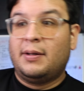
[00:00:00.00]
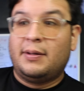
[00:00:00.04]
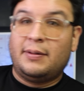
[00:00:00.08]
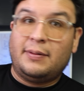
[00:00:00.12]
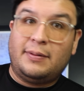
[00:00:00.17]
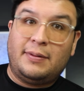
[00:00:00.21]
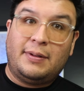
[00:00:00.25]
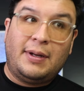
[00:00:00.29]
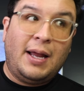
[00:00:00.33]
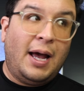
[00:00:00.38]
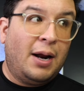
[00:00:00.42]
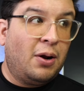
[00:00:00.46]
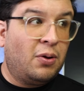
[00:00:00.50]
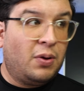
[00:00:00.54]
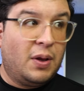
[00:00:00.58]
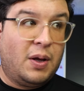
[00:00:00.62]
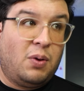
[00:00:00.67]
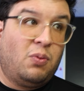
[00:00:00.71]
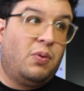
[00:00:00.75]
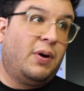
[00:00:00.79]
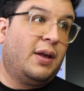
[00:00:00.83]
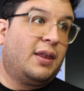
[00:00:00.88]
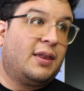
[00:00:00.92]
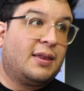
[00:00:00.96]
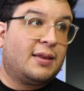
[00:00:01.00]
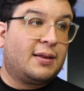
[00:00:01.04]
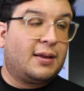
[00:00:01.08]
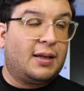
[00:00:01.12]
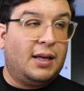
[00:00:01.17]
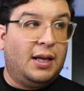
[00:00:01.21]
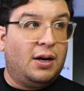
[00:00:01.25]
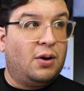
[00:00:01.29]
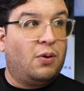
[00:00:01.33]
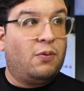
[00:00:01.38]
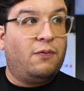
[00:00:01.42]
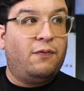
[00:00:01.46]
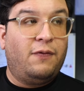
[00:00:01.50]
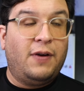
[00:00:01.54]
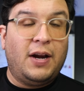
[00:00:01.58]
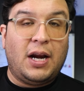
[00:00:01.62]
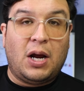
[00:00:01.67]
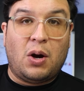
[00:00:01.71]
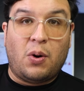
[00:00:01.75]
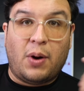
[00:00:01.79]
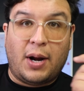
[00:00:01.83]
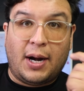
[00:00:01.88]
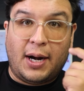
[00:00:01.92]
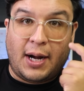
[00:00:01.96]
not only with,
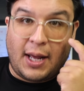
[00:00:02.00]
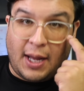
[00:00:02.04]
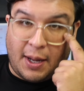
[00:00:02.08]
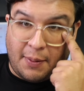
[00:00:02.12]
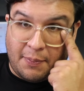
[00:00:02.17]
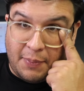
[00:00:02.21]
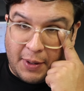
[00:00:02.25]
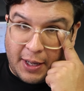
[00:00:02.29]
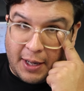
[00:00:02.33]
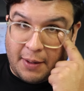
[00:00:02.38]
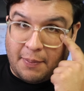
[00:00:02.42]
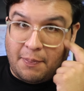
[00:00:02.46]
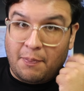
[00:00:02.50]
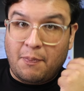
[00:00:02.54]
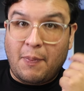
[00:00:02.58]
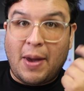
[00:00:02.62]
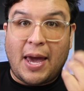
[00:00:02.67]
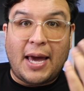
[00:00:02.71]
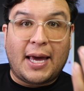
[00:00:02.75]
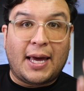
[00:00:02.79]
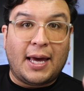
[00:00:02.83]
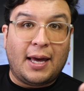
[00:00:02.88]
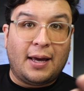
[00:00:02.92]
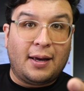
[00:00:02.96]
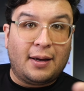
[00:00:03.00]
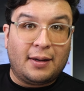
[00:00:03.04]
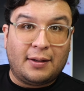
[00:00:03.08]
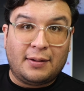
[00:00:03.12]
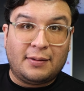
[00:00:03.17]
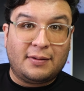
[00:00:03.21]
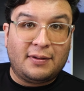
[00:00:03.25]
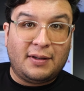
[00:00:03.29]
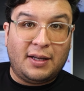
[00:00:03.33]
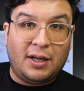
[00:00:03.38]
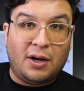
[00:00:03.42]
video editing, but making,